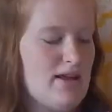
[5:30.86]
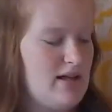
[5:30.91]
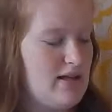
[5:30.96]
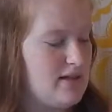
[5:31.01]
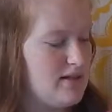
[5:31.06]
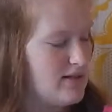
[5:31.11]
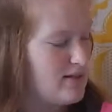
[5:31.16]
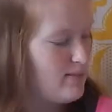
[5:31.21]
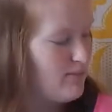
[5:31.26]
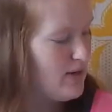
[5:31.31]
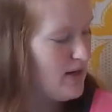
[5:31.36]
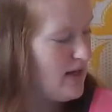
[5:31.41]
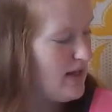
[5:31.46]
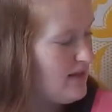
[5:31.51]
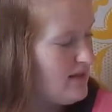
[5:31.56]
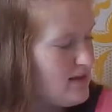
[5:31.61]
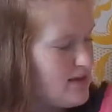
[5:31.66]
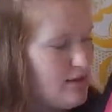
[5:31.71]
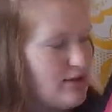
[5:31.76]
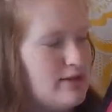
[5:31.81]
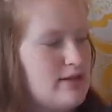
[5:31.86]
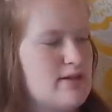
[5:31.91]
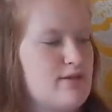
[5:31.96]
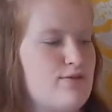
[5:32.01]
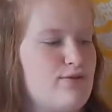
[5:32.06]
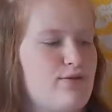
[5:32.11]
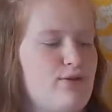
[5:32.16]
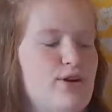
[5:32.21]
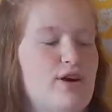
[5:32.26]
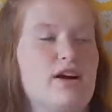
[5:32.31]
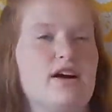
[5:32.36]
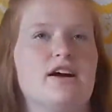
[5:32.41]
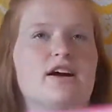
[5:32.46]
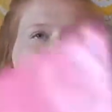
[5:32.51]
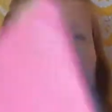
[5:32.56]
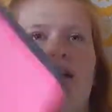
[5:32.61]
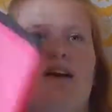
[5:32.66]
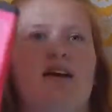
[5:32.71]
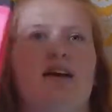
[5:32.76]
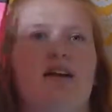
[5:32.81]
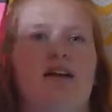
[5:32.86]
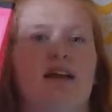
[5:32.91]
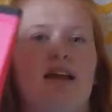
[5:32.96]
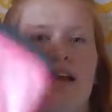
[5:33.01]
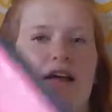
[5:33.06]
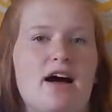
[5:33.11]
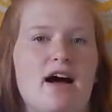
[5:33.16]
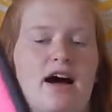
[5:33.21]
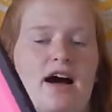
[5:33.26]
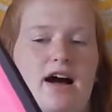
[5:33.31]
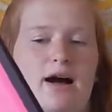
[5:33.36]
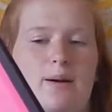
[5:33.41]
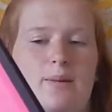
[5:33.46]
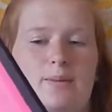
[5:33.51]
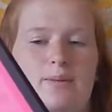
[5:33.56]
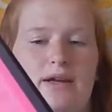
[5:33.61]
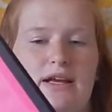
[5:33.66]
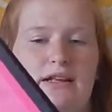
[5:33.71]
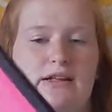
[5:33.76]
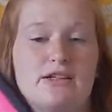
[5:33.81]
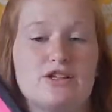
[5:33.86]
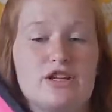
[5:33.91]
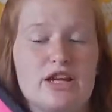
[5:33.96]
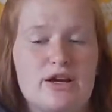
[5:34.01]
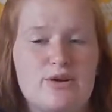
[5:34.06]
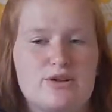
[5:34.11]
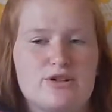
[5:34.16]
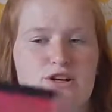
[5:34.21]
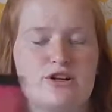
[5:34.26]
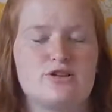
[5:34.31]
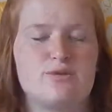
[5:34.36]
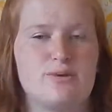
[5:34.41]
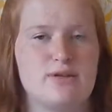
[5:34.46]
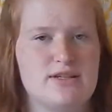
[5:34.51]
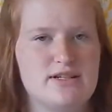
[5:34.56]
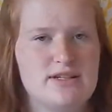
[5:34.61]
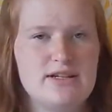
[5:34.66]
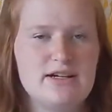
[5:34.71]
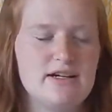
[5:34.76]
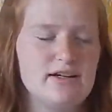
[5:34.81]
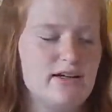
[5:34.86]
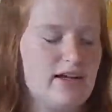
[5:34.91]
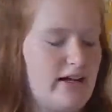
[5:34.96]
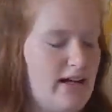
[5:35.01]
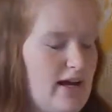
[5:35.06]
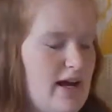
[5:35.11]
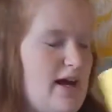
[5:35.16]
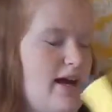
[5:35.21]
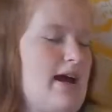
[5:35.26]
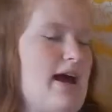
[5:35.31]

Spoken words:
it's pretty. This is for English language arts versus ELA,